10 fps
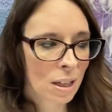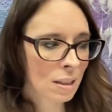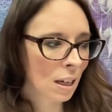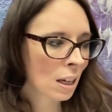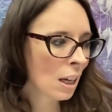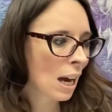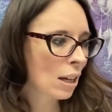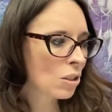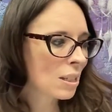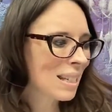And I said,
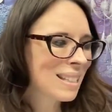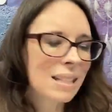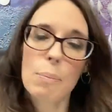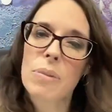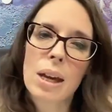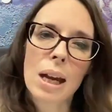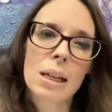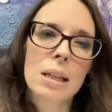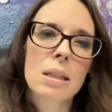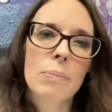I just need something.
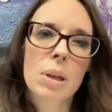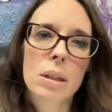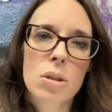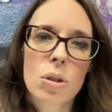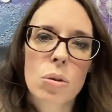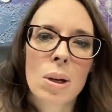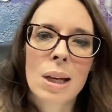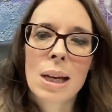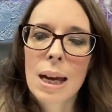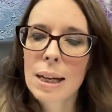I need something to
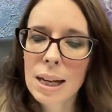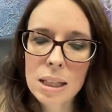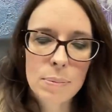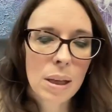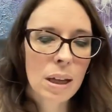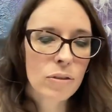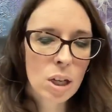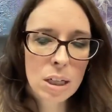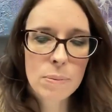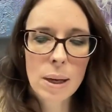enhance my life,
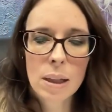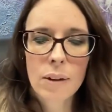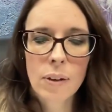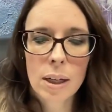change my life.